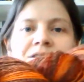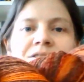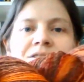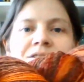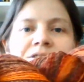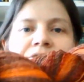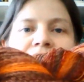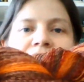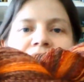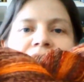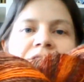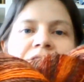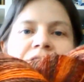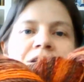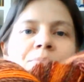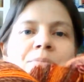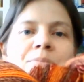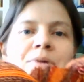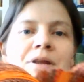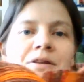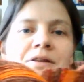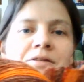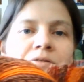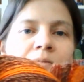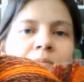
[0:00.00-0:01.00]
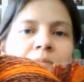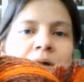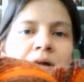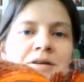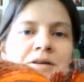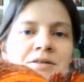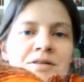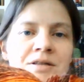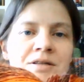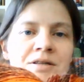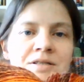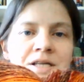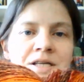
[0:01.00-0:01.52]
So she sent me this
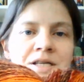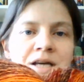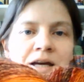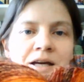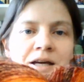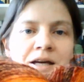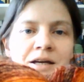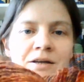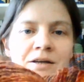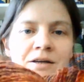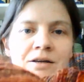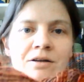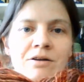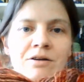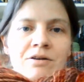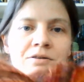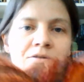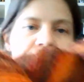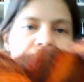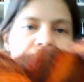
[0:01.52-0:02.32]
amazing skein